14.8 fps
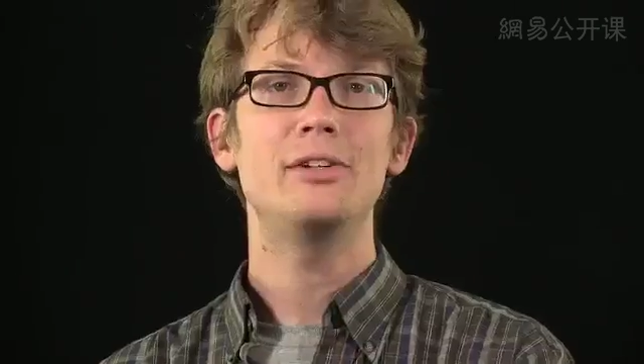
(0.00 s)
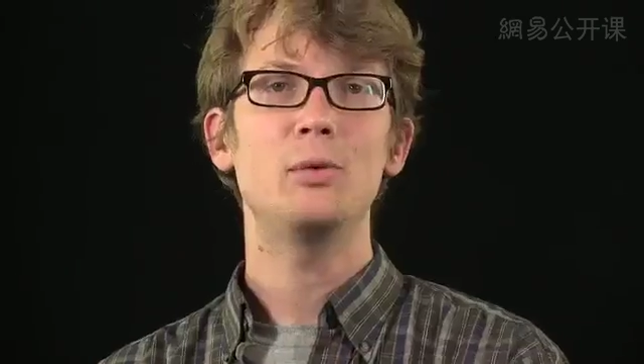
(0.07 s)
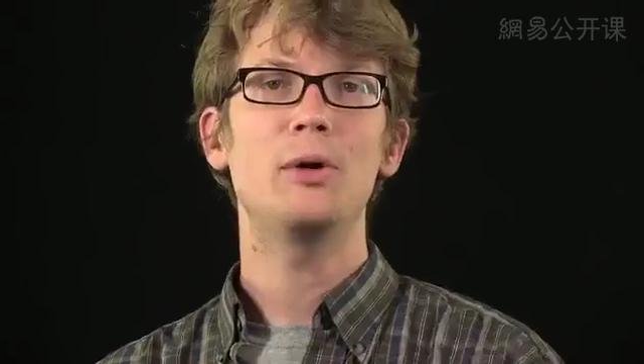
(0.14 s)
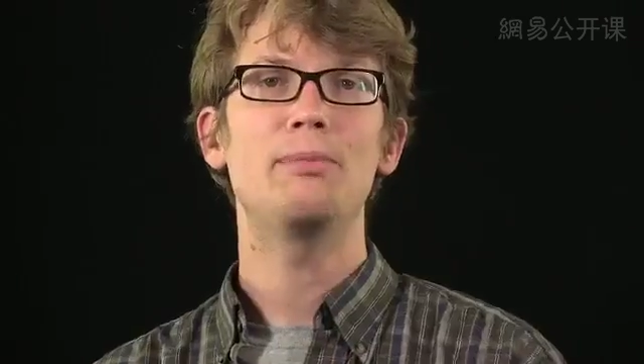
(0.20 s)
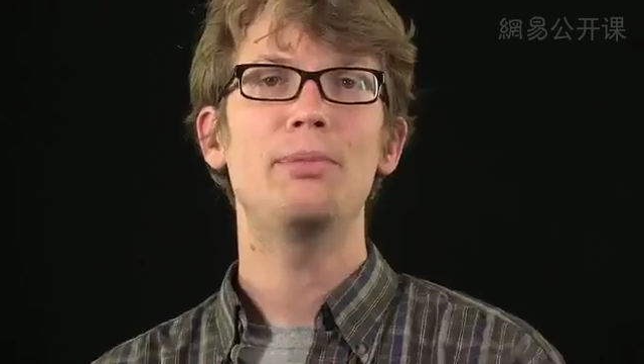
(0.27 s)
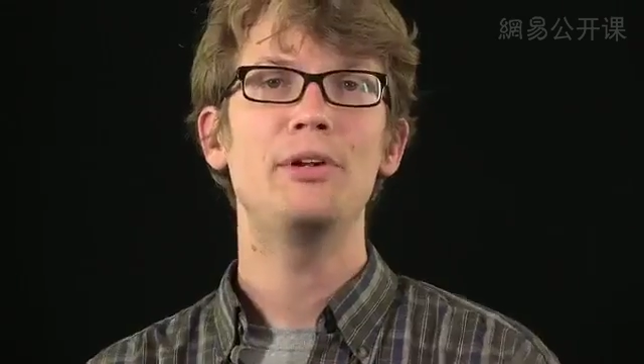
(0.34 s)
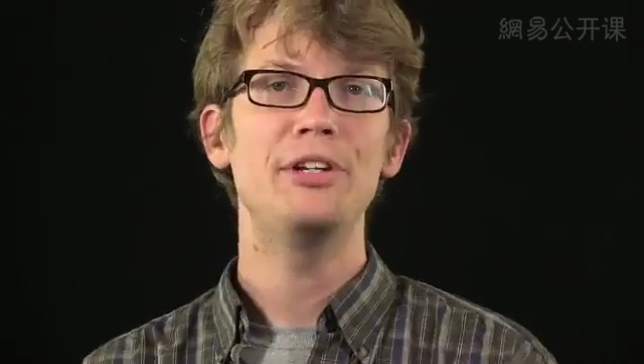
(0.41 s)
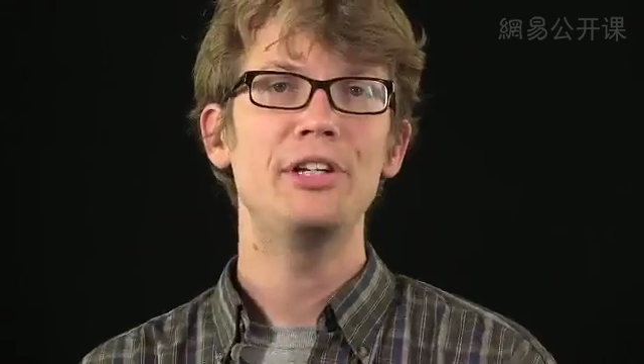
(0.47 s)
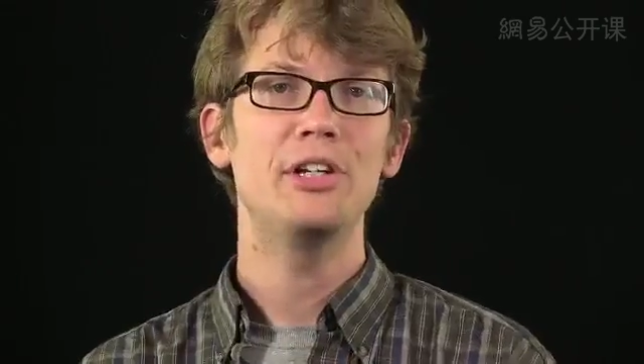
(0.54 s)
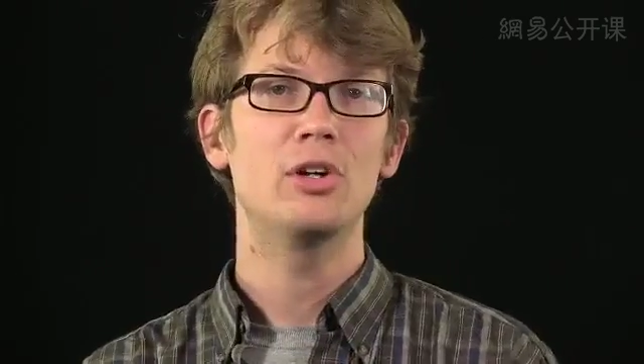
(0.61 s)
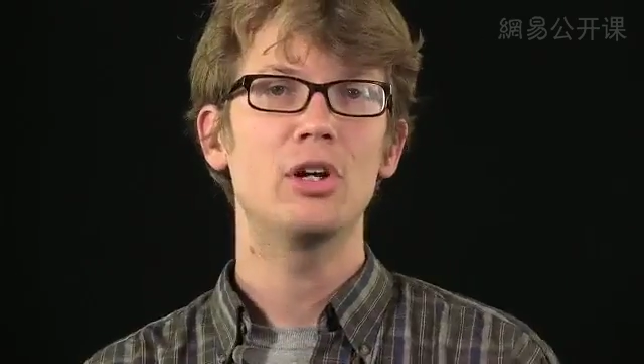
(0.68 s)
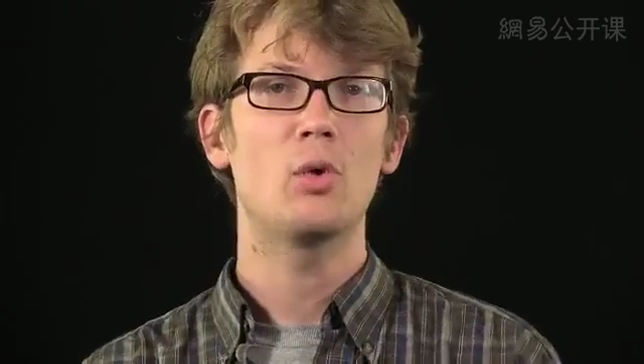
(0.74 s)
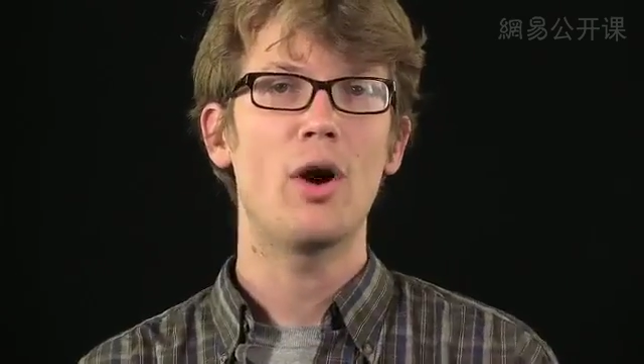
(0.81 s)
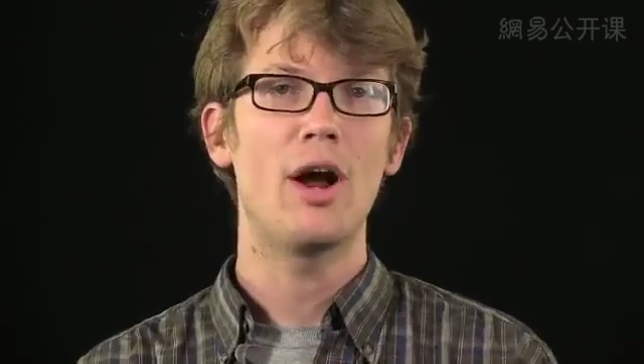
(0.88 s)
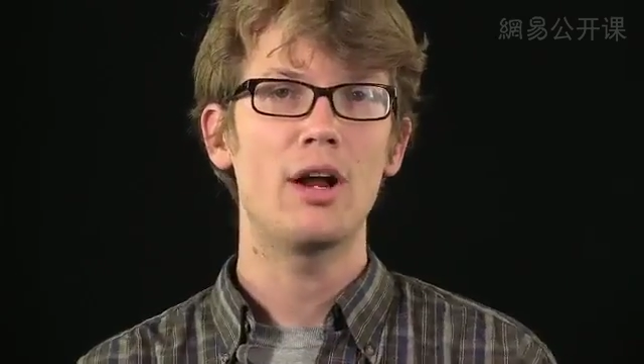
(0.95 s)
You get to work building
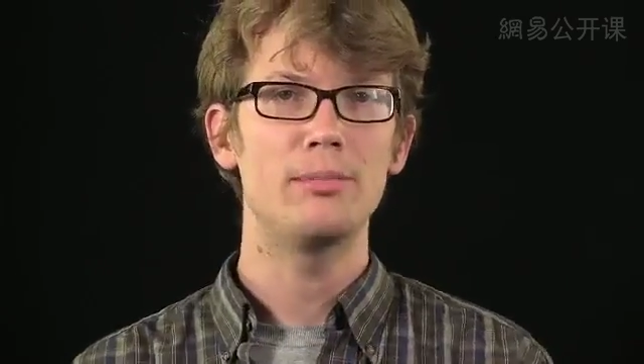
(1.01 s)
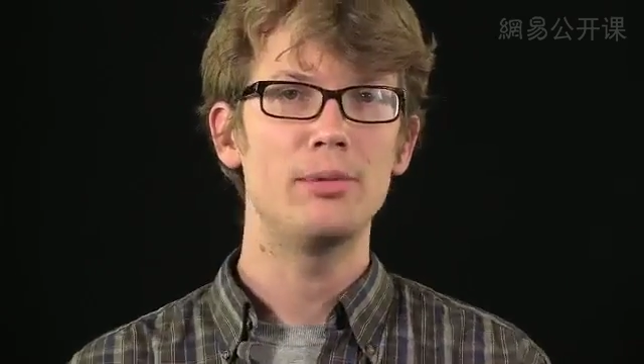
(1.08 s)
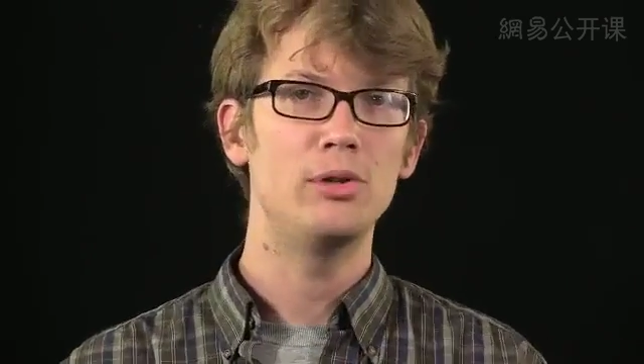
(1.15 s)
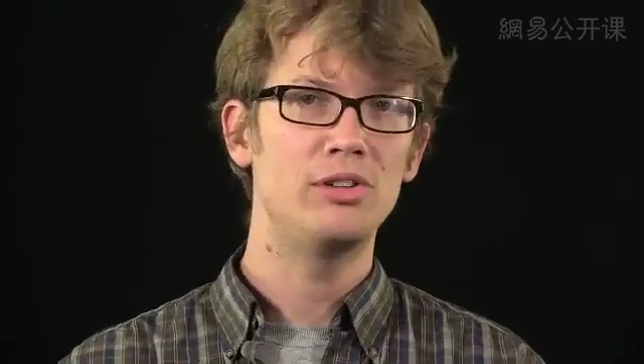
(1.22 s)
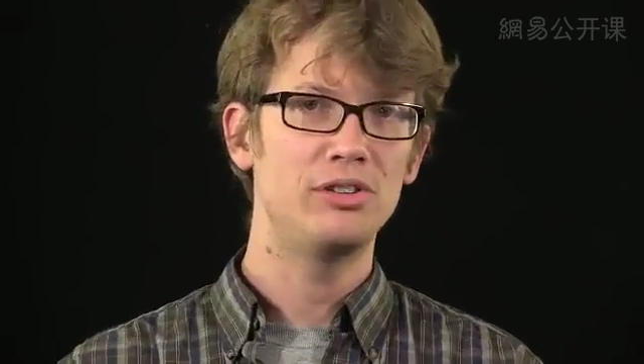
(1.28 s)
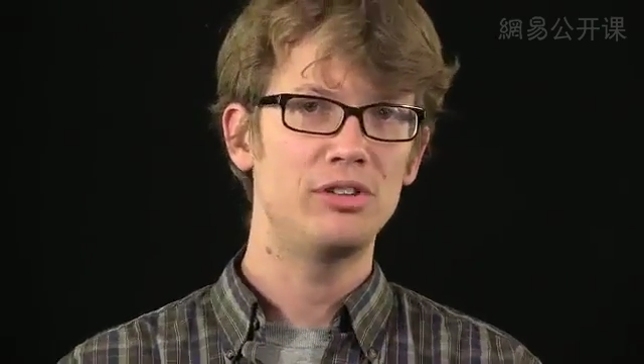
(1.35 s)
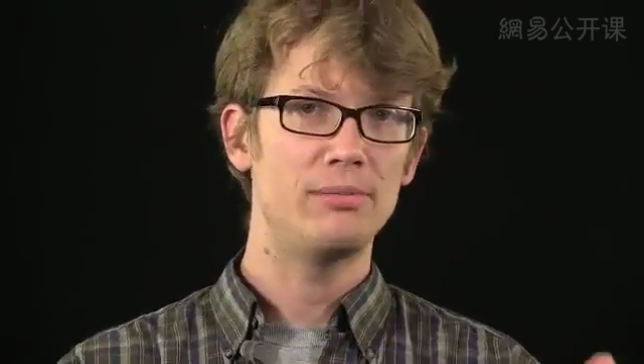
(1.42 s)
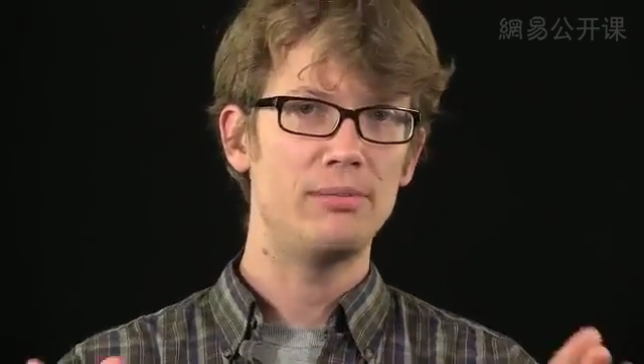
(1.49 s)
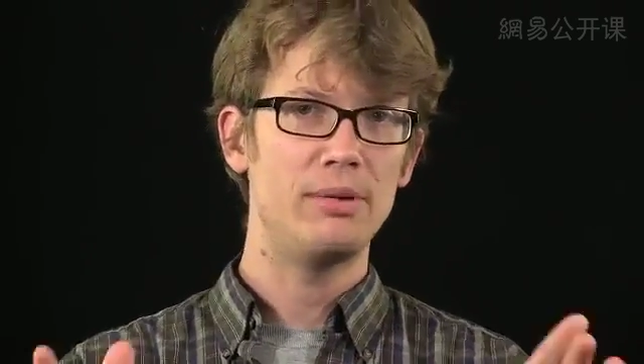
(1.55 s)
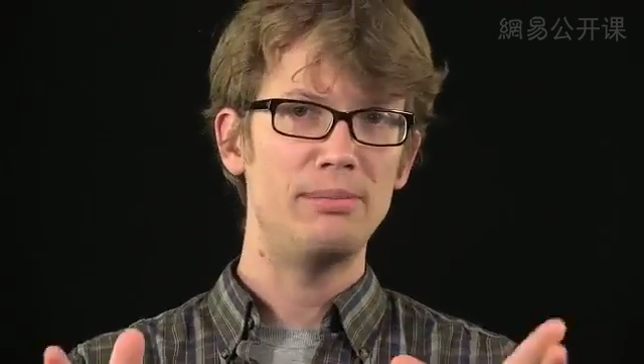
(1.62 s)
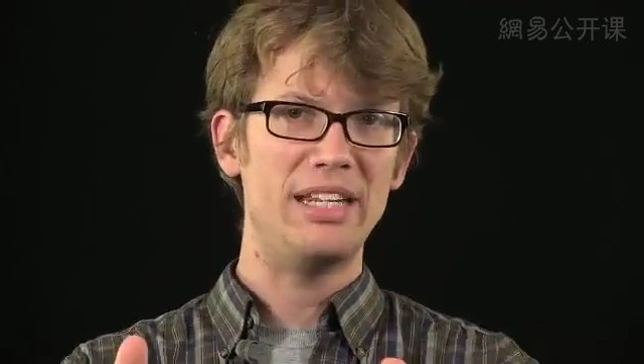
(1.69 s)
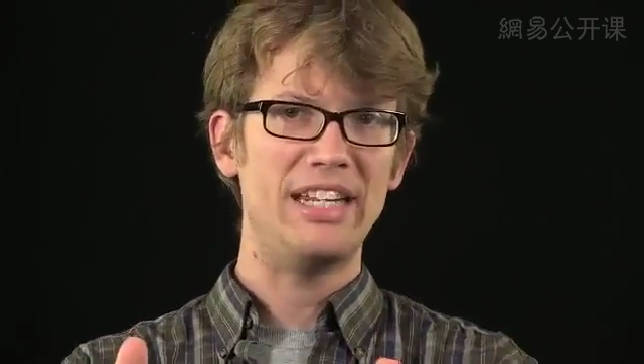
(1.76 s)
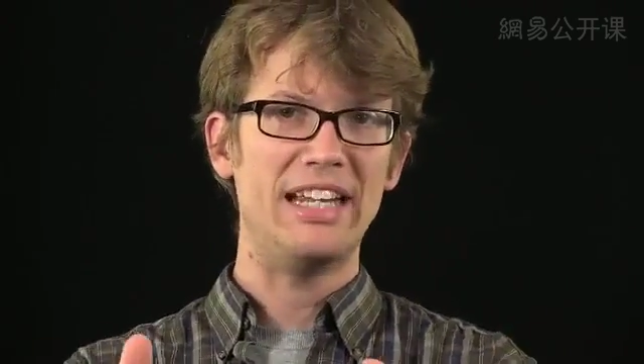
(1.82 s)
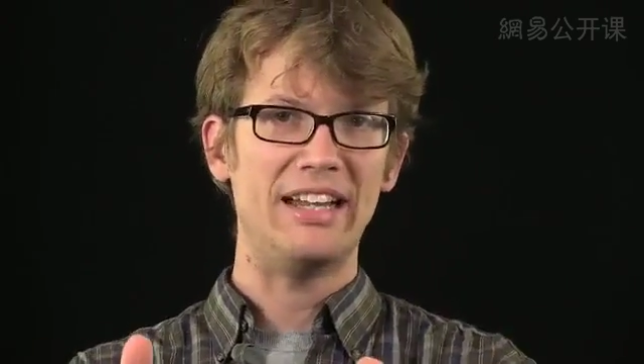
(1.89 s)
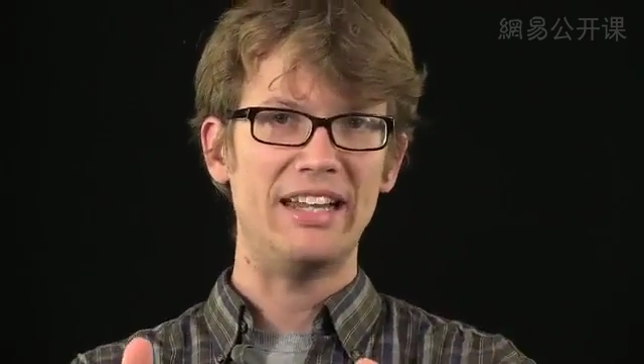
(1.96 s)
your acquired immune system
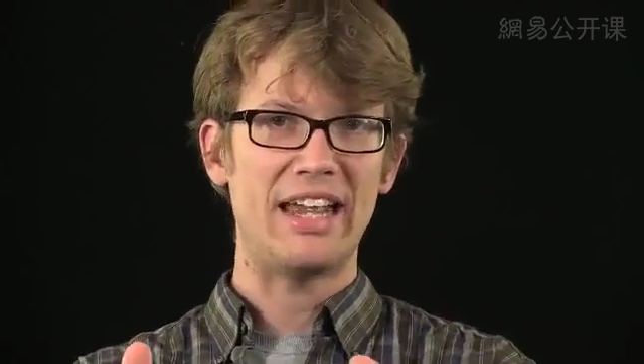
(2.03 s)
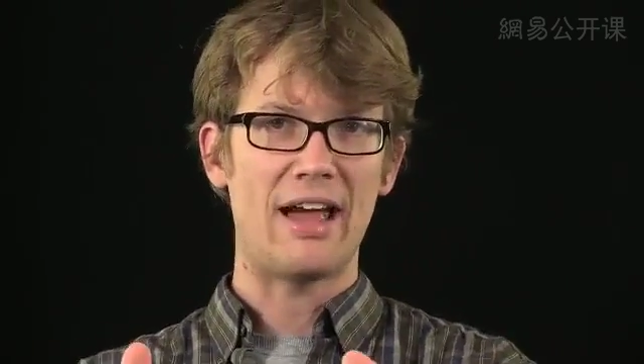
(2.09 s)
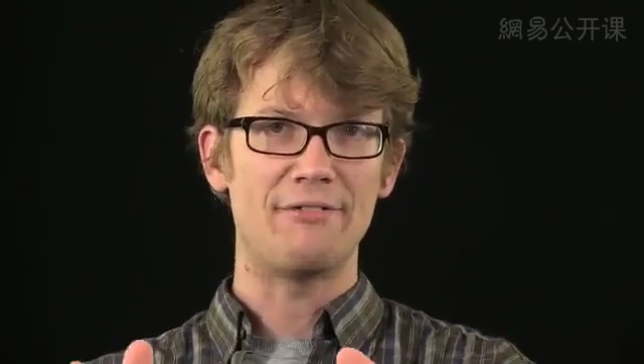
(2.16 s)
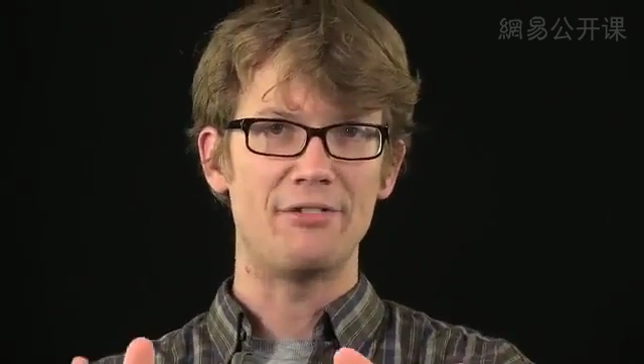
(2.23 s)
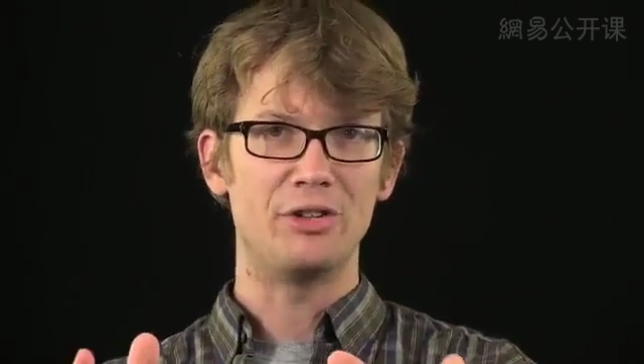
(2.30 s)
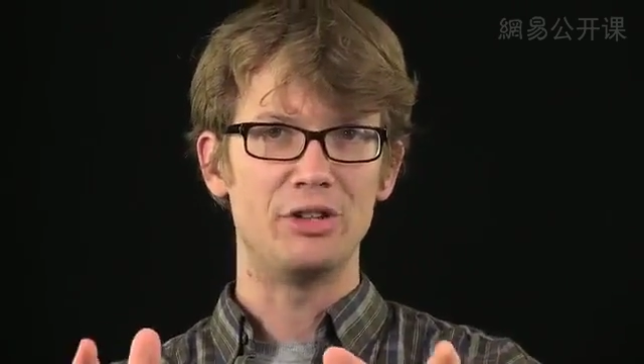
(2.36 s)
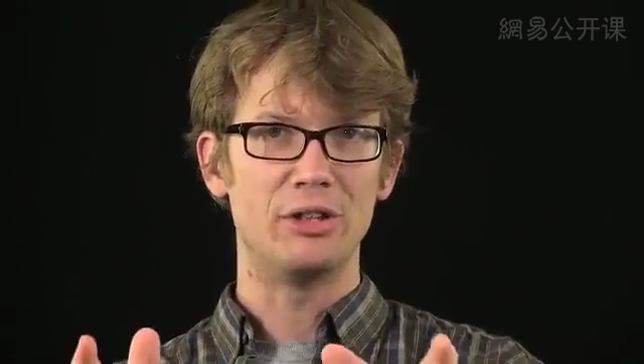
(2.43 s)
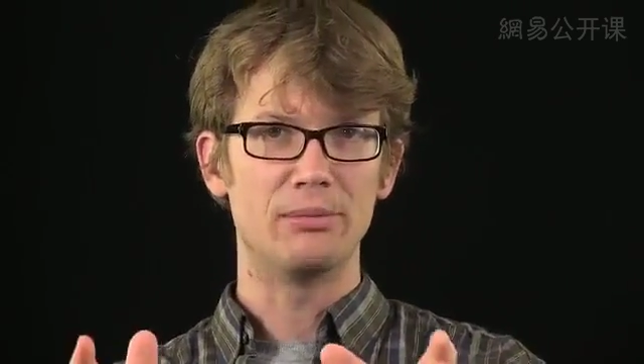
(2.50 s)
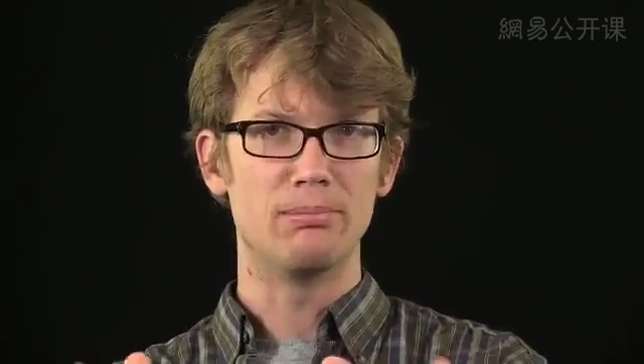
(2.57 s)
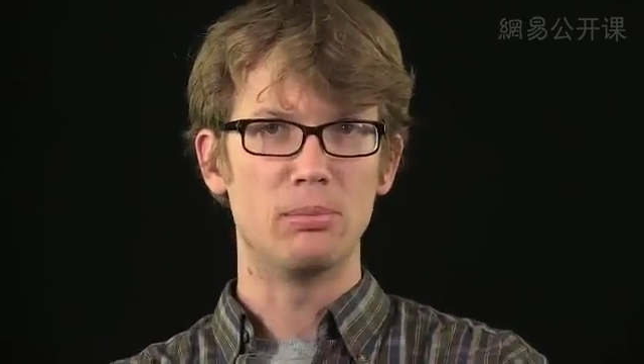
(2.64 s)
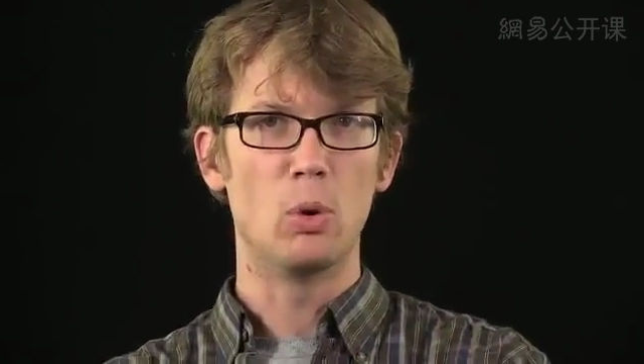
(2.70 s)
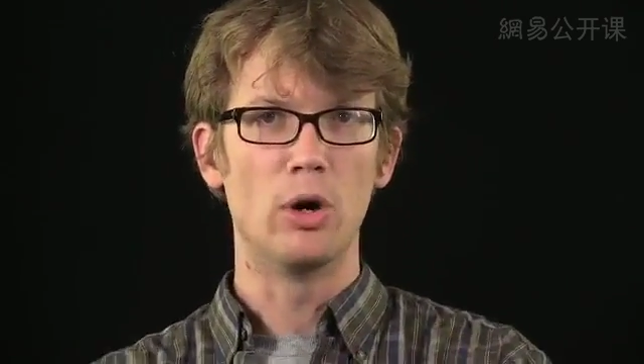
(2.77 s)
immediately after you're